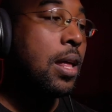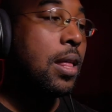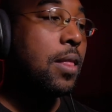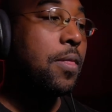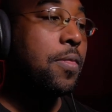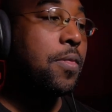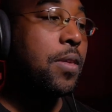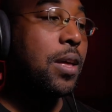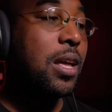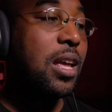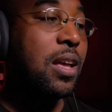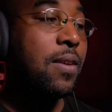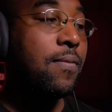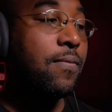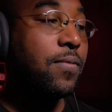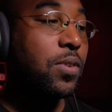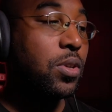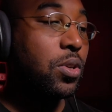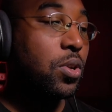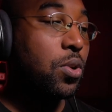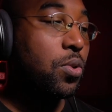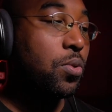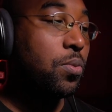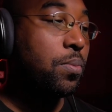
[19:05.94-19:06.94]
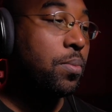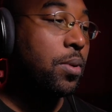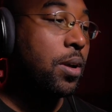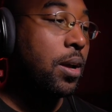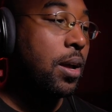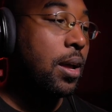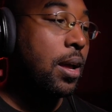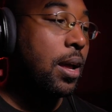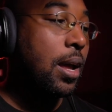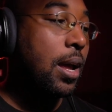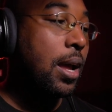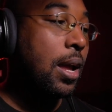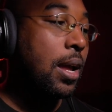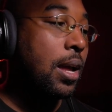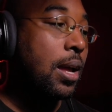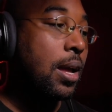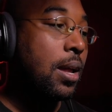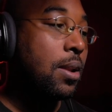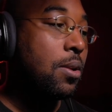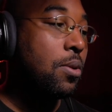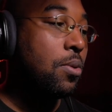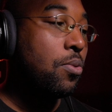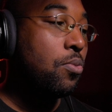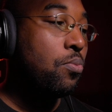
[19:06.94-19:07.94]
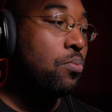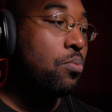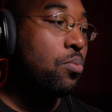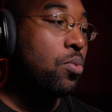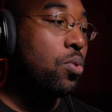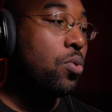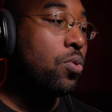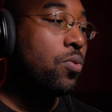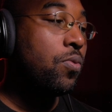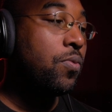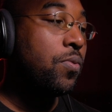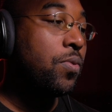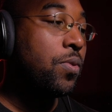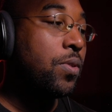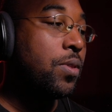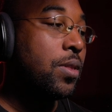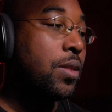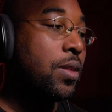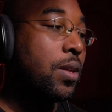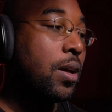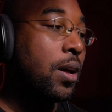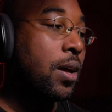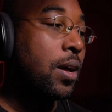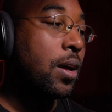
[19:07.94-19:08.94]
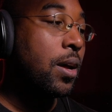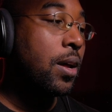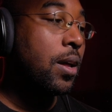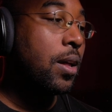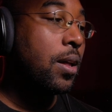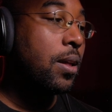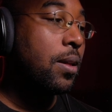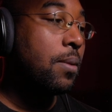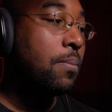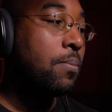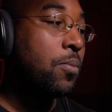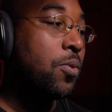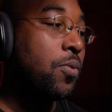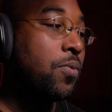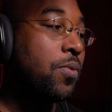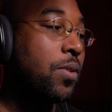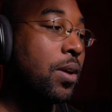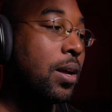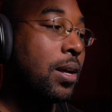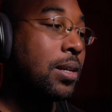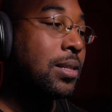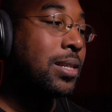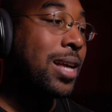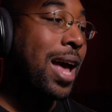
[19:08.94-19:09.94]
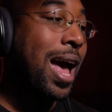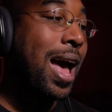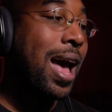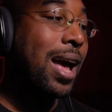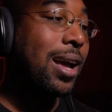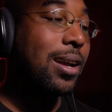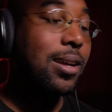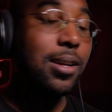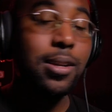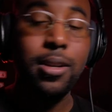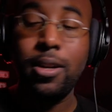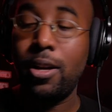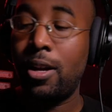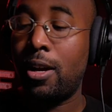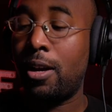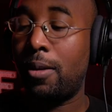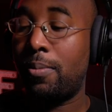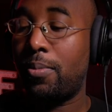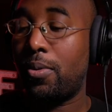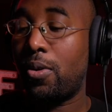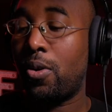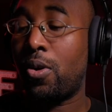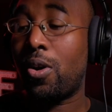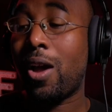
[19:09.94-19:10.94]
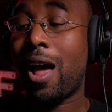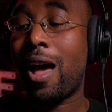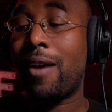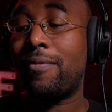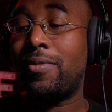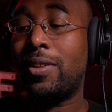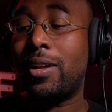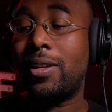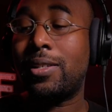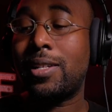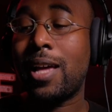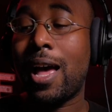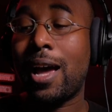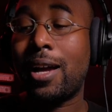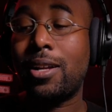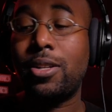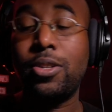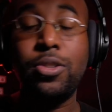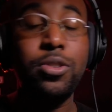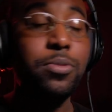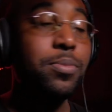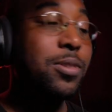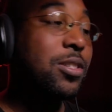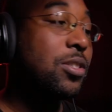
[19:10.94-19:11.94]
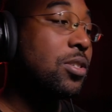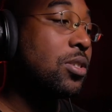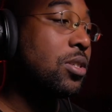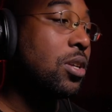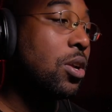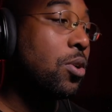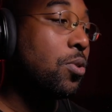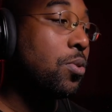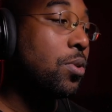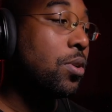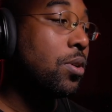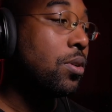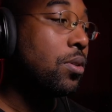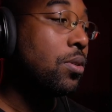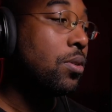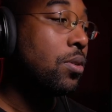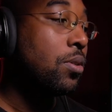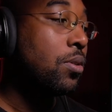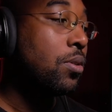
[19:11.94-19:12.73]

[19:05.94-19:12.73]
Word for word: the envelope and move uh, move the attack up, or have the attack a little bit slower,